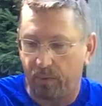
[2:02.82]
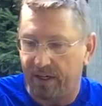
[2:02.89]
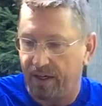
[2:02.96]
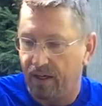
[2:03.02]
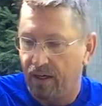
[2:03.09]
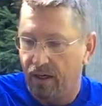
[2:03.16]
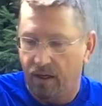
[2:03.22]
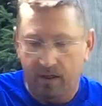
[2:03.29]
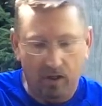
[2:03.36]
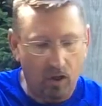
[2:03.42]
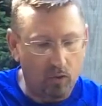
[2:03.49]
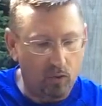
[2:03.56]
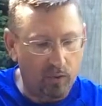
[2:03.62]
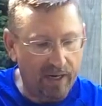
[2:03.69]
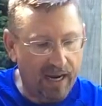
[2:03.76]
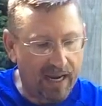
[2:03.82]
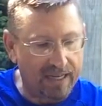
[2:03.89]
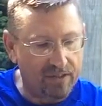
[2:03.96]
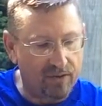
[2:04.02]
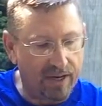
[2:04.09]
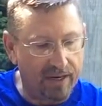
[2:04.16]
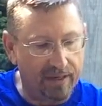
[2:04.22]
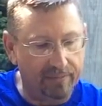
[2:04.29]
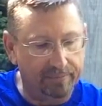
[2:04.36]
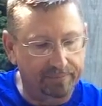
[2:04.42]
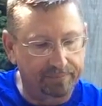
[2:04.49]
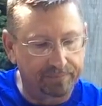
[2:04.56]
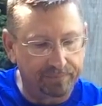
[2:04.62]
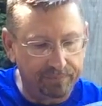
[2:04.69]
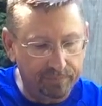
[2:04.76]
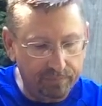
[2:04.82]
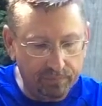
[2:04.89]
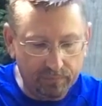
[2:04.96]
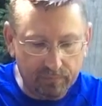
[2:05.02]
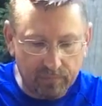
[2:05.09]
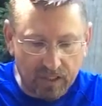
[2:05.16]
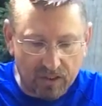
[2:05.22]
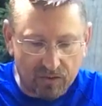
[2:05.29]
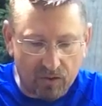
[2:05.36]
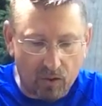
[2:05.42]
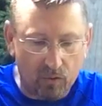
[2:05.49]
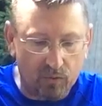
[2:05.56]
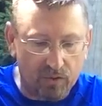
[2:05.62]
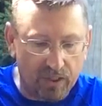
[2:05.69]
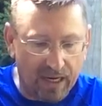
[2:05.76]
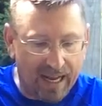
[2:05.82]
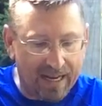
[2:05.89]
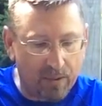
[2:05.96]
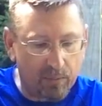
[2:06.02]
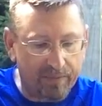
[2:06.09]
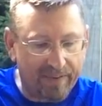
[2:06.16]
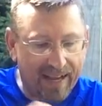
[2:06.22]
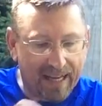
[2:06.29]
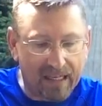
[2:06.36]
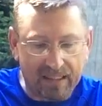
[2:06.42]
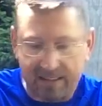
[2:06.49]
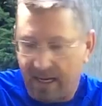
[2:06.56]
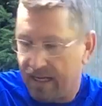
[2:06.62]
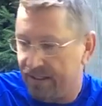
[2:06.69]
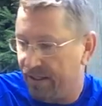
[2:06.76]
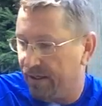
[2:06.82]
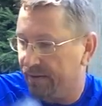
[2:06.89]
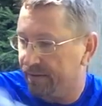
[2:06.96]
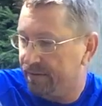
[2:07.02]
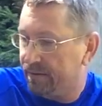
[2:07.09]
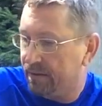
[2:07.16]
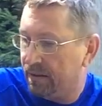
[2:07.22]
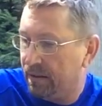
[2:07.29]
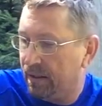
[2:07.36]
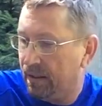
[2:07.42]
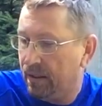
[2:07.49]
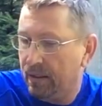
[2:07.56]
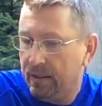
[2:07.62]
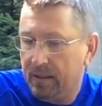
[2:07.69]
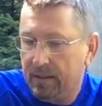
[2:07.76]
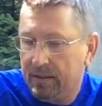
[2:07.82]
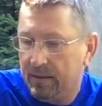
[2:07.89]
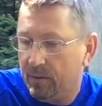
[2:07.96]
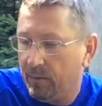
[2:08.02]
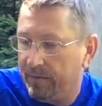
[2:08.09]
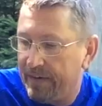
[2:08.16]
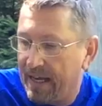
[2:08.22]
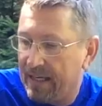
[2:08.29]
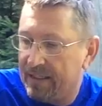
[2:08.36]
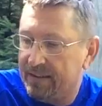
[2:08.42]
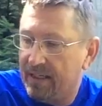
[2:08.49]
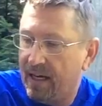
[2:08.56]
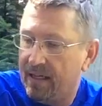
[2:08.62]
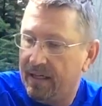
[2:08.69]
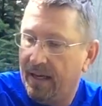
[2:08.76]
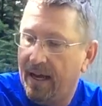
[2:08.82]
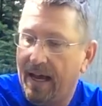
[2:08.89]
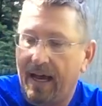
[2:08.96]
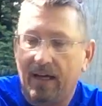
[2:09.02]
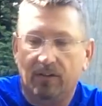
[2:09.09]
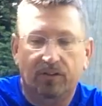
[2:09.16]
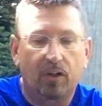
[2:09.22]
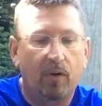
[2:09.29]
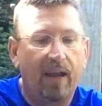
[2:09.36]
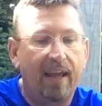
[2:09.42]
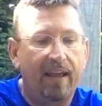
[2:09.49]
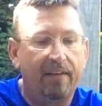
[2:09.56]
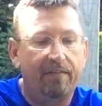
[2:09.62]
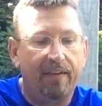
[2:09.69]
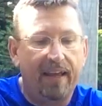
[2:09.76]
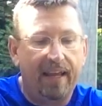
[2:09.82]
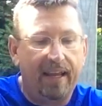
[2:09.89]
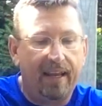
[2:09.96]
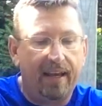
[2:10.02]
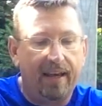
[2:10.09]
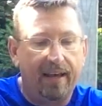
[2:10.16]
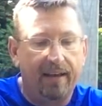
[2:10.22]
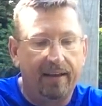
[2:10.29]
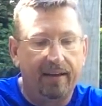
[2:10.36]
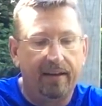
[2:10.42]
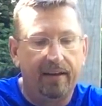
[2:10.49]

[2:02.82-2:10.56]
we go to rehydrate it. So tonight we've got lasagna. I also have I've